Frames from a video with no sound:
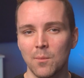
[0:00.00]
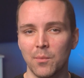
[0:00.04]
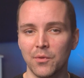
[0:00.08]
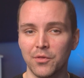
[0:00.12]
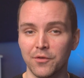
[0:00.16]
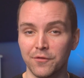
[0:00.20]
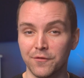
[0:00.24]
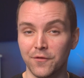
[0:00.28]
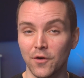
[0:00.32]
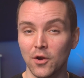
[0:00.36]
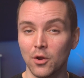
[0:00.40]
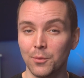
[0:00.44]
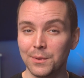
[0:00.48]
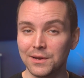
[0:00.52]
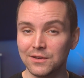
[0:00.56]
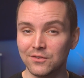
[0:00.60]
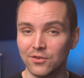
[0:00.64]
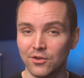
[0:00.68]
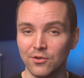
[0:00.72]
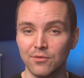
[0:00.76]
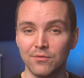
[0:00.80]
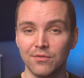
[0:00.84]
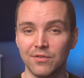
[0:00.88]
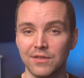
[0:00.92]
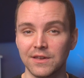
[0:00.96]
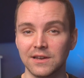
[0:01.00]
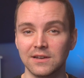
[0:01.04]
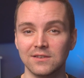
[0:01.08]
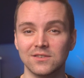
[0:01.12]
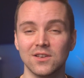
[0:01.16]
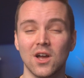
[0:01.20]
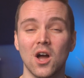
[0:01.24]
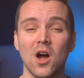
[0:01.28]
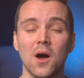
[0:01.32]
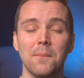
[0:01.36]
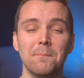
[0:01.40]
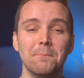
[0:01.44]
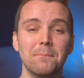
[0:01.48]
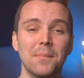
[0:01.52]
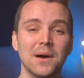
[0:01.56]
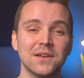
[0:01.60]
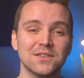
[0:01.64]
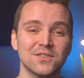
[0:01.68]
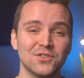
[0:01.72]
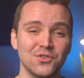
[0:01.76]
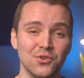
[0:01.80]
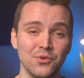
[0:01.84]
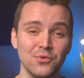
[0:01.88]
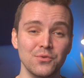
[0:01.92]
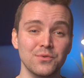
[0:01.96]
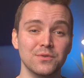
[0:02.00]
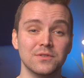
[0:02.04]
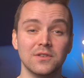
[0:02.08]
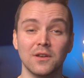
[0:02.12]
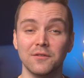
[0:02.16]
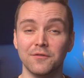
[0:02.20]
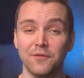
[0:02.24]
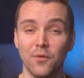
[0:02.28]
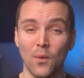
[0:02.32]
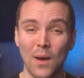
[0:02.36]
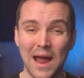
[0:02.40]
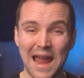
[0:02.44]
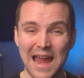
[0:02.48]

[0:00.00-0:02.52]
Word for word: but the following two things are must-dos for